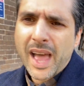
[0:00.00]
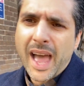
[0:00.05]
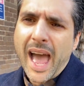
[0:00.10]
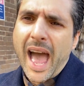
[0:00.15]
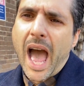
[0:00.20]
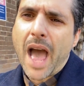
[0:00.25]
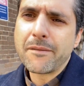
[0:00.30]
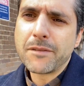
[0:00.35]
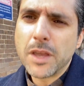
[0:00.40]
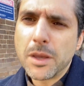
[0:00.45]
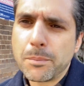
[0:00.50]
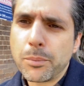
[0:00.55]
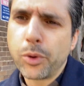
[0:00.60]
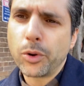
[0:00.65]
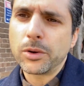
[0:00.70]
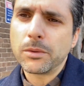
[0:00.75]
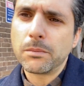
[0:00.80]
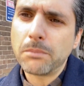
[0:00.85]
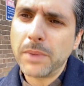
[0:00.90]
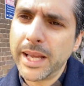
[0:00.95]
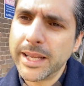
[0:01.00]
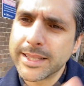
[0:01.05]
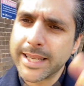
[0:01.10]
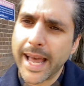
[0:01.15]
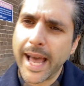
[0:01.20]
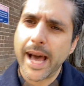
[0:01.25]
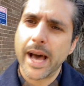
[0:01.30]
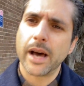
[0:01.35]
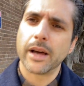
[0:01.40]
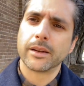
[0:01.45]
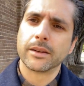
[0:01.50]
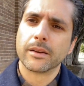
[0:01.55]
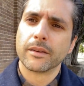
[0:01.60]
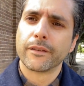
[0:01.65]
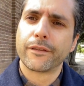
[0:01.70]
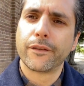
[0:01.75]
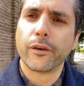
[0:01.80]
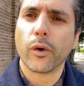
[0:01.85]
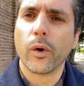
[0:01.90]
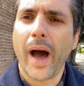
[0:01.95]
have you put me down
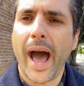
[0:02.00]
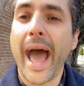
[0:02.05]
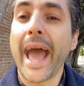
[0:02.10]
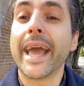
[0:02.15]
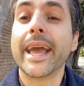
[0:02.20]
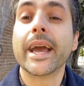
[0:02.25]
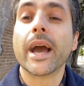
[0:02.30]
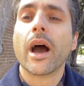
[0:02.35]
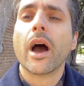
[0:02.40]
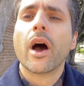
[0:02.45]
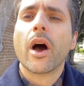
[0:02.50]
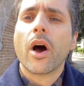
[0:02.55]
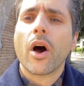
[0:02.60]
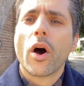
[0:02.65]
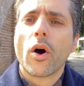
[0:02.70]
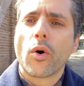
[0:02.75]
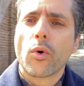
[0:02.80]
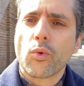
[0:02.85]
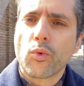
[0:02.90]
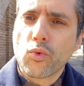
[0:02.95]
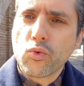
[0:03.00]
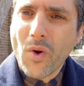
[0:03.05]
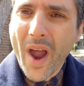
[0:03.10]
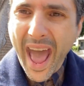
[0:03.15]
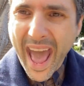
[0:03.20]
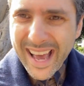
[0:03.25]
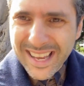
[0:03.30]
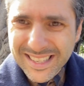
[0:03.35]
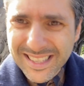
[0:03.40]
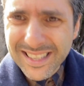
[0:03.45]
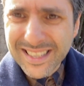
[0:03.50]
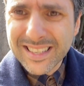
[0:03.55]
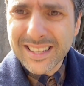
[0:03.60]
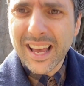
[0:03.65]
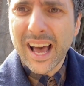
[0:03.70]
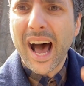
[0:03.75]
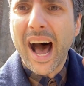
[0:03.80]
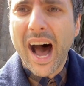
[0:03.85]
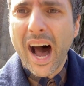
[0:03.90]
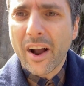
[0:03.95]
for a RAS,
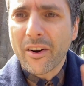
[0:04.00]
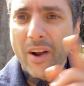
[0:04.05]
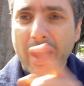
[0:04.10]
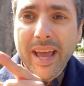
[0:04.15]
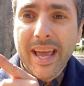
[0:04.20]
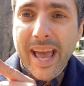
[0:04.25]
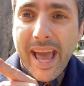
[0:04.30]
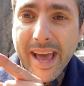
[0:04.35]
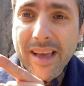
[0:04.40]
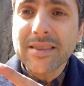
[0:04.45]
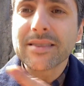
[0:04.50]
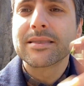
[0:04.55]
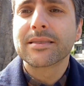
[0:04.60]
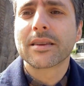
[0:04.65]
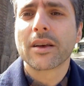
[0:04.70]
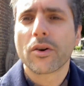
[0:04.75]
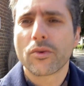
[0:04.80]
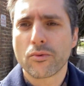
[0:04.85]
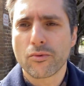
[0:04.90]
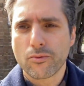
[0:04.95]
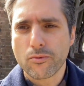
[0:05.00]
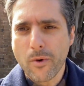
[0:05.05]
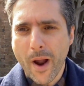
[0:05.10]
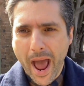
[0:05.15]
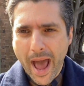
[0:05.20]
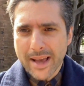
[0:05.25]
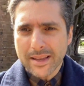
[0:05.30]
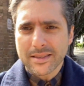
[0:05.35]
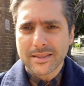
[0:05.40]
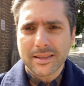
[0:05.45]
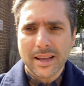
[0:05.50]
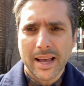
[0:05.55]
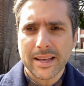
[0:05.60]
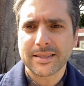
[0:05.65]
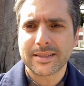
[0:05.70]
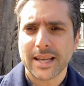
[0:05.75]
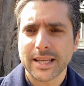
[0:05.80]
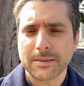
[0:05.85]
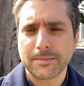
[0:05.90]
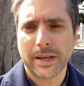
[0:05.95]
R-A-S, RAS
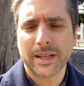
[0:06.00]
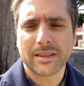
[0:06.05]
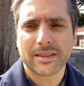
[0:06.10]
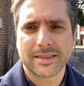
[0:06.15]
assessment?